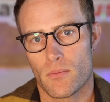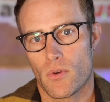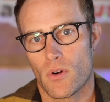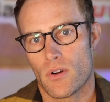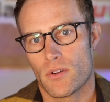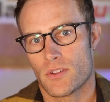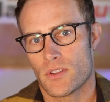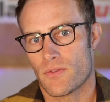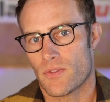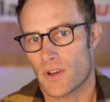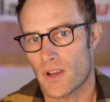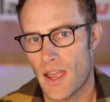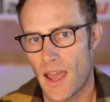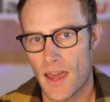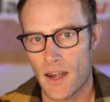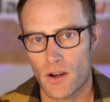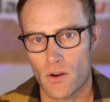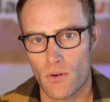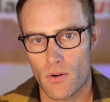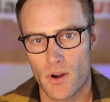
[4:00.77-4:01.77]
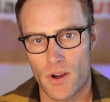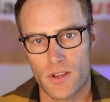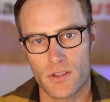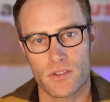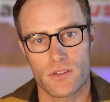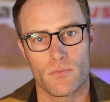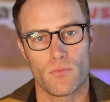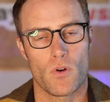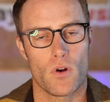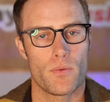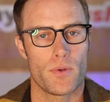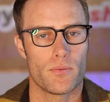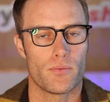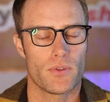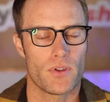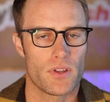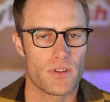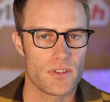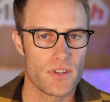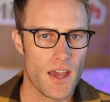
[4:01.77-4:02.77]
to more different categories, more
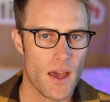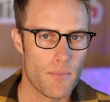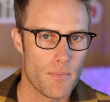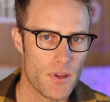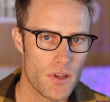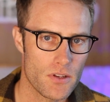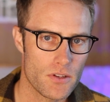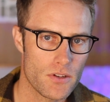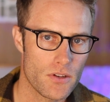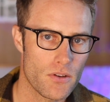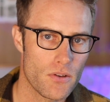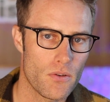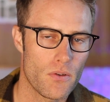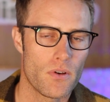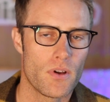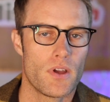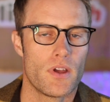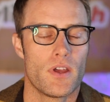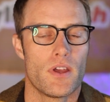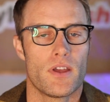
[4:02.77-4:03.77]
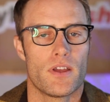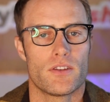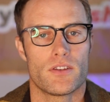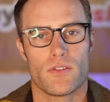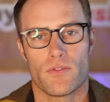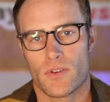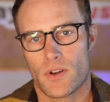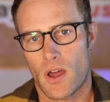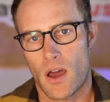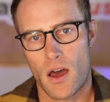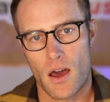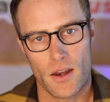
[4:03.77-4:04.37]
people you can tap into, different